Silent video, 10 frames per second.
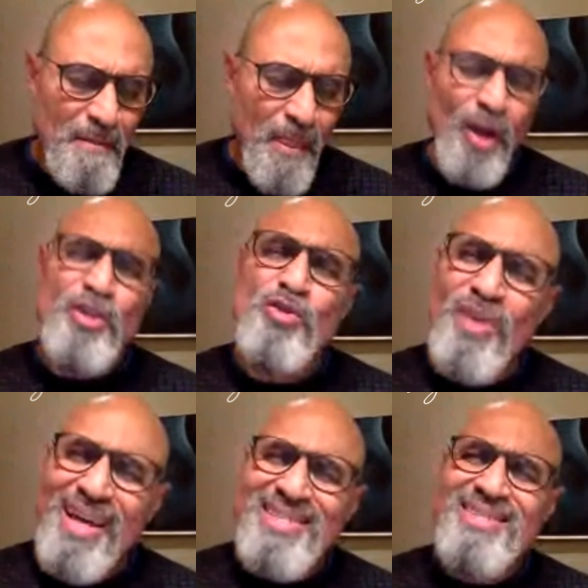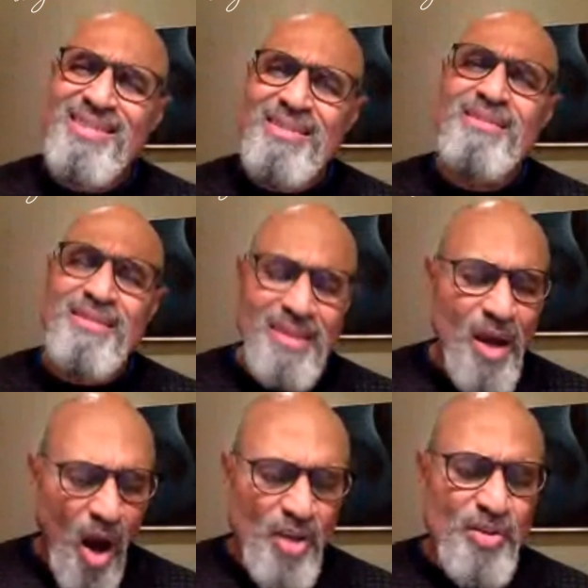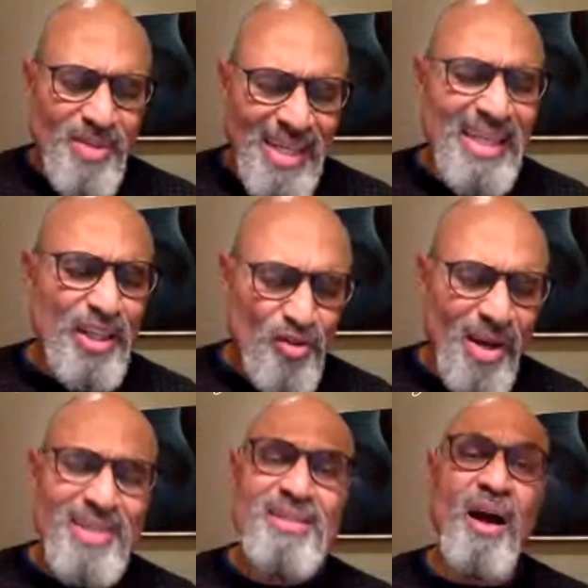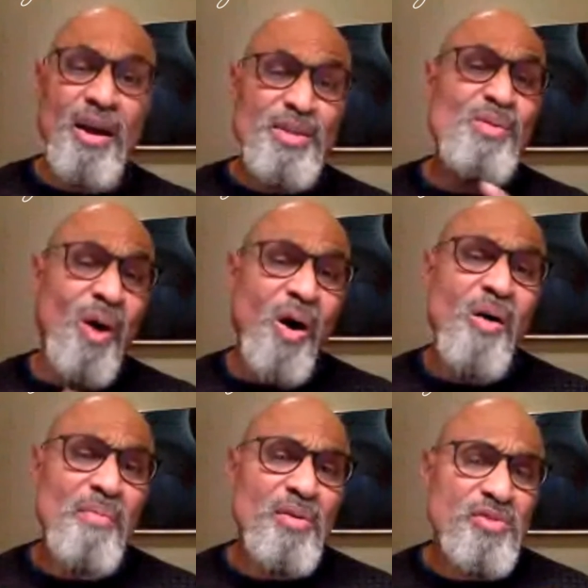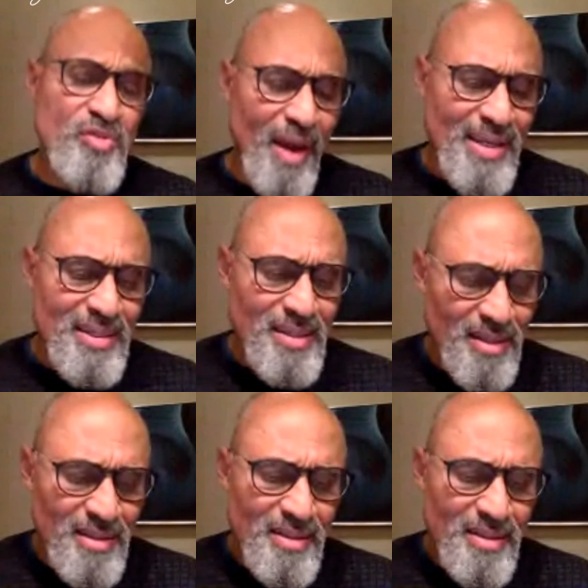Are you dressed? Are you getting dressed? Are you almost dressed?